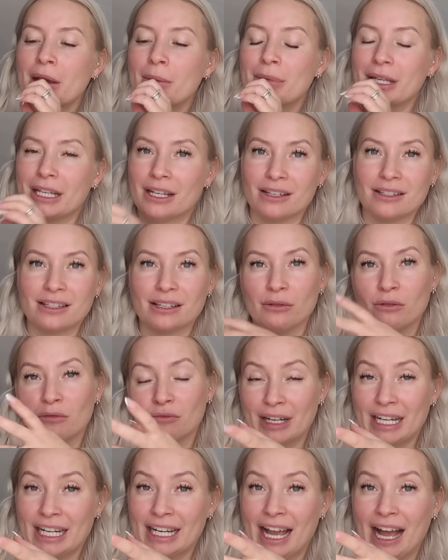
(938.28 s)
because it will
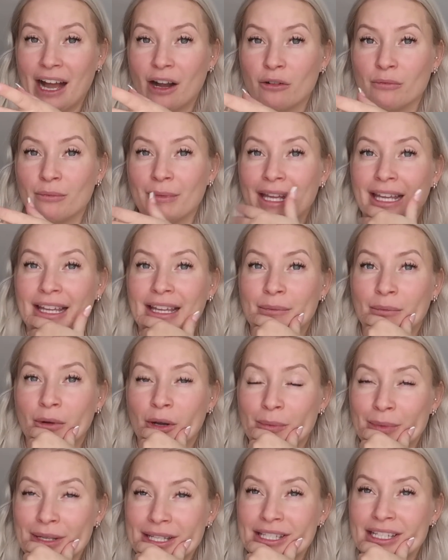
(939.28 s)
really help me in my
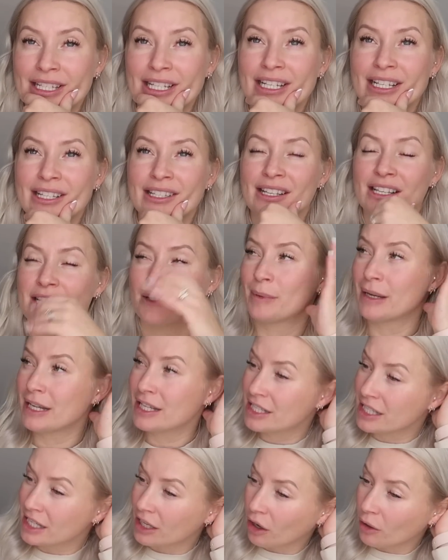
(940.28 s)
business,
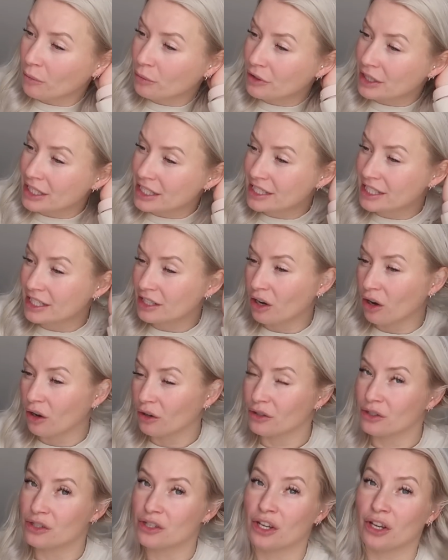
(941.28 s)
especially like printing
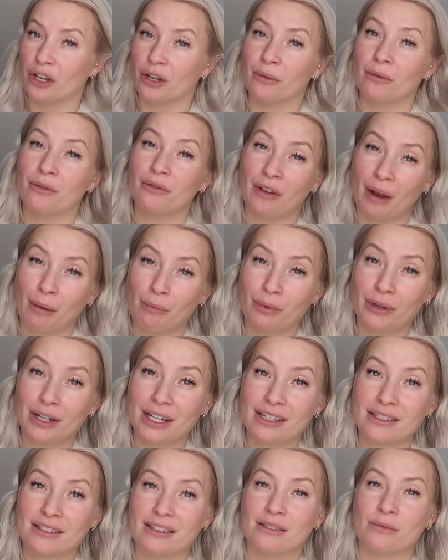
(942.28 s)
onto
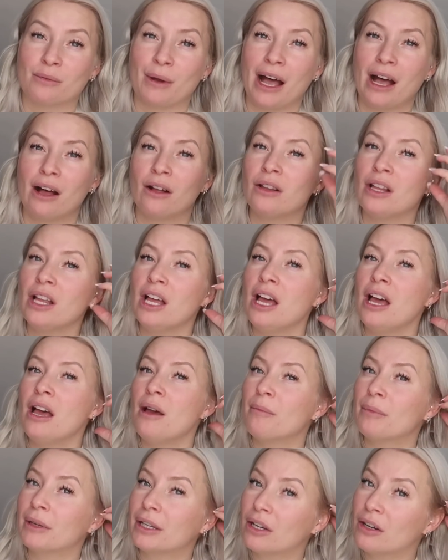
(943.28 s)
fabrics as well.
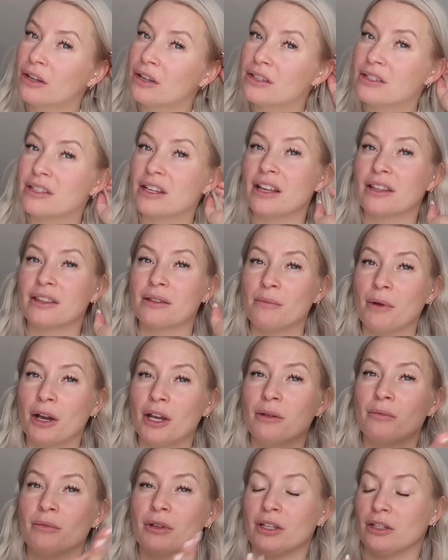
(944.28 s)
Because at the
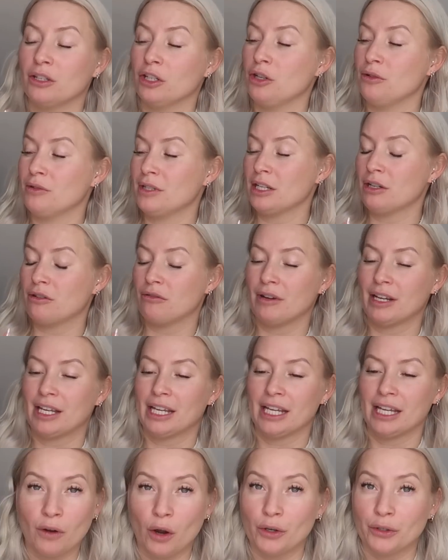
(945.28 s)
moment, using
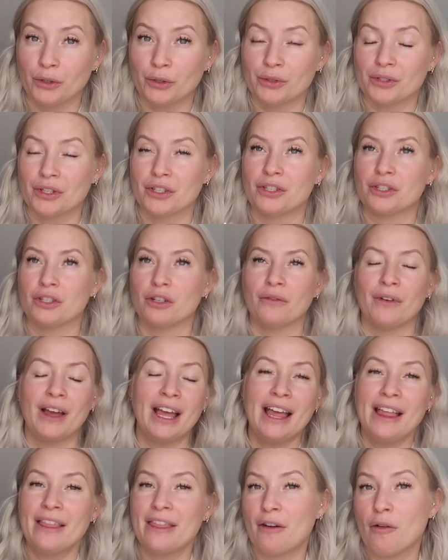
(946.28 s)
Cricut vinyls and stuff,
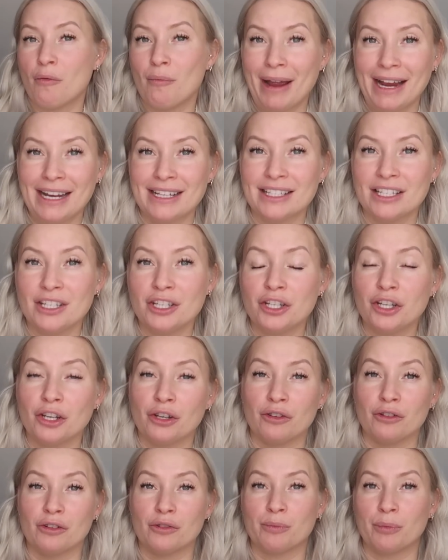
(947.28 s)
they're amazing to
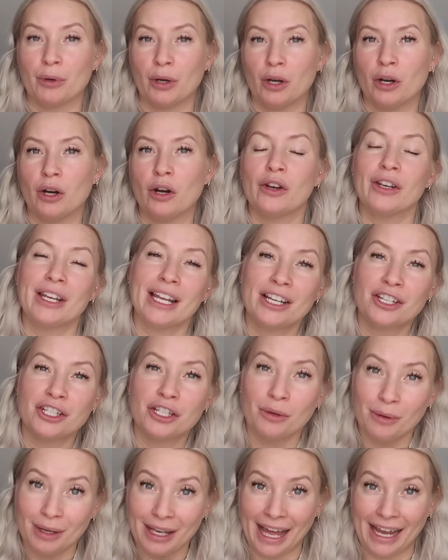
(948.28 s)
use, but unless
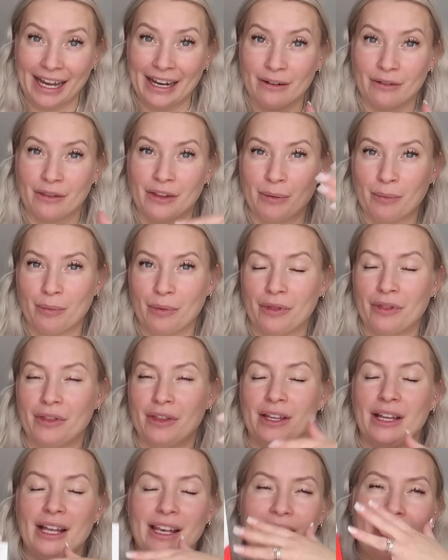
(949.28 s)
you layer
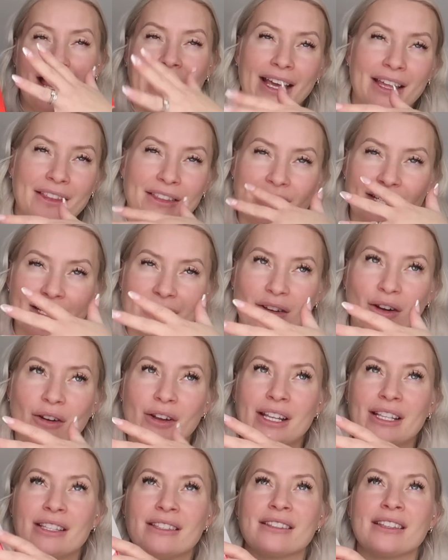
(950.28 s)
the
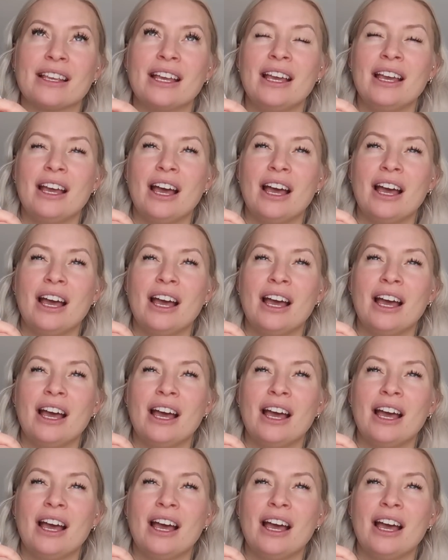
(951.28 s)
designs,